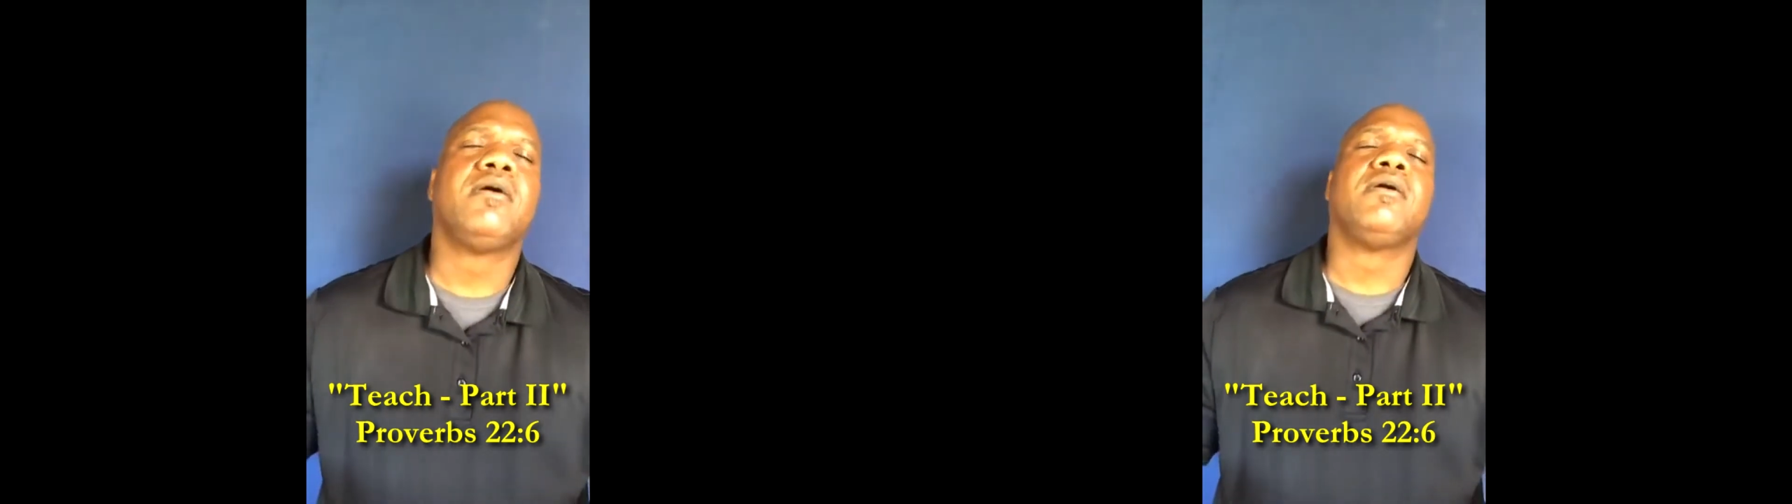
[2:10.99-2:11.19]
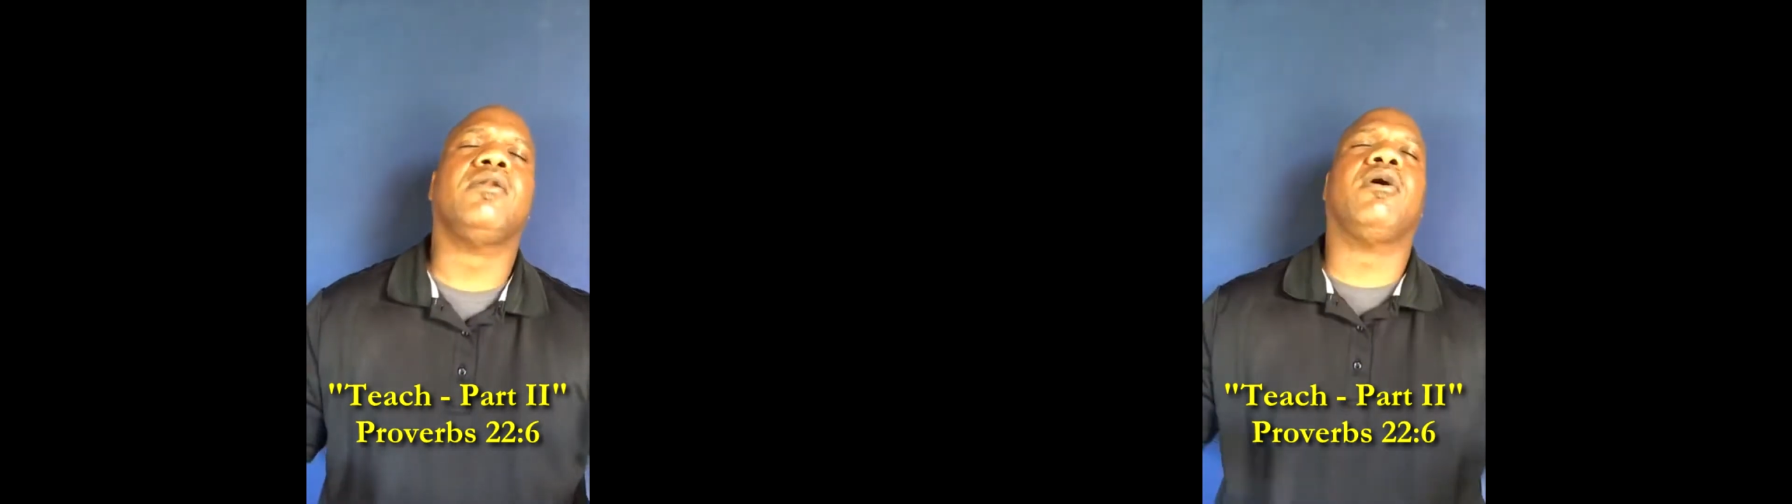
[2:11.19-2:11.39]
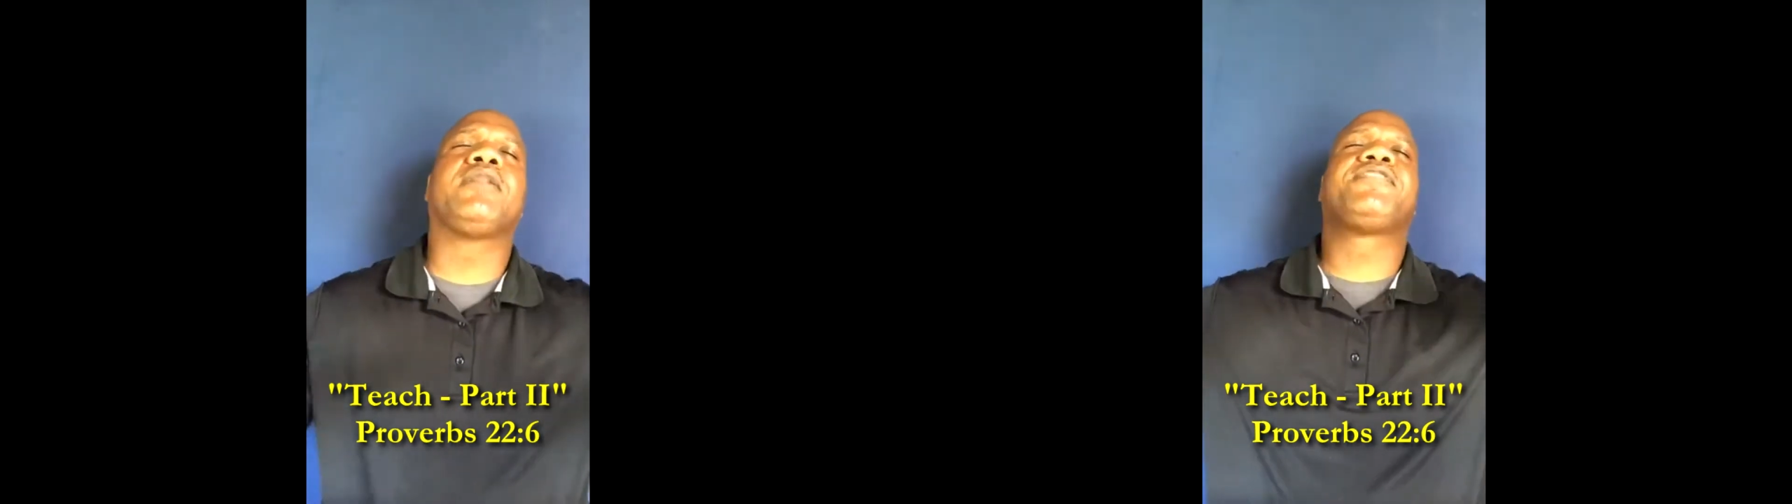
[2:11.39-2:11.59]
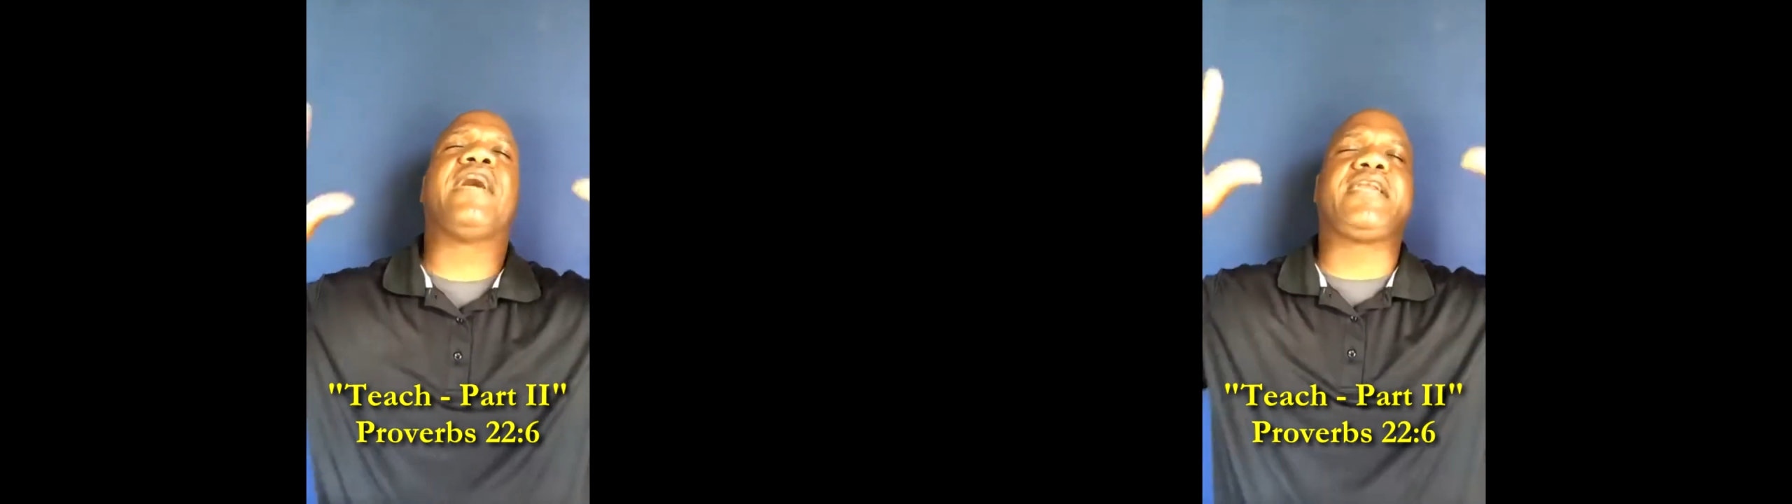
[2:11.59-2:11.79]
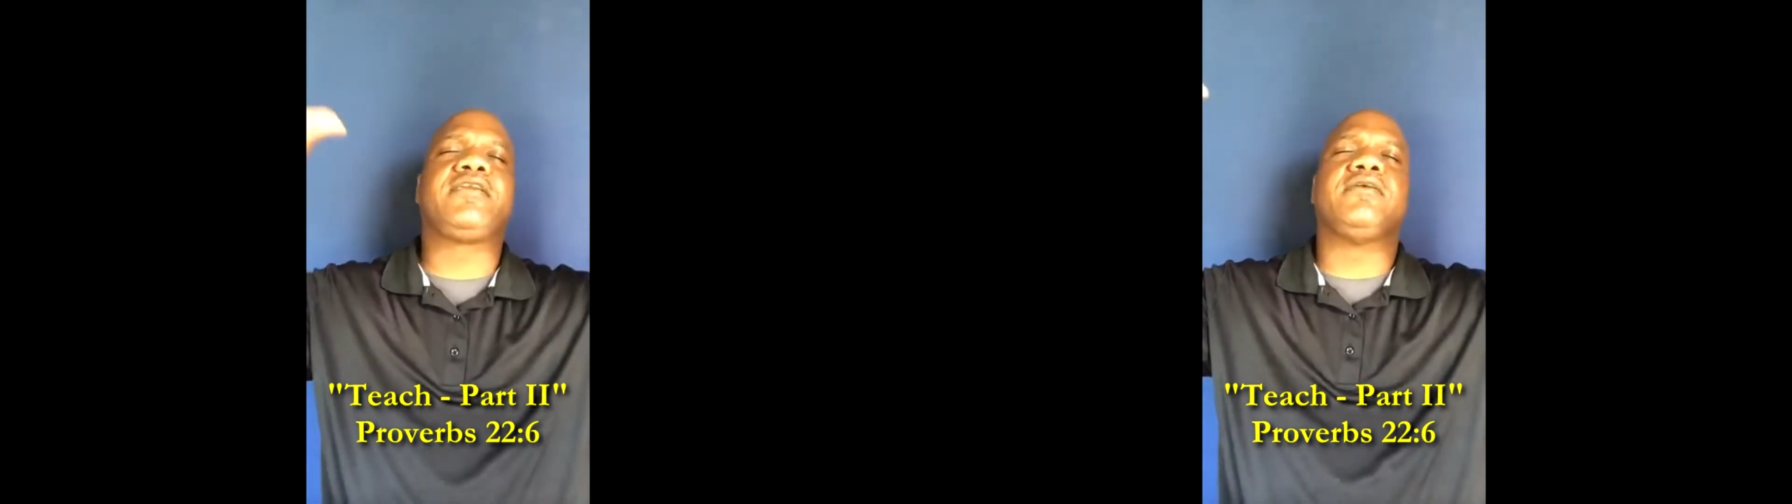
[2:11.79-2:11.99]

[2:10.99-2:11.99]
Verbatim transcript: Lord, thank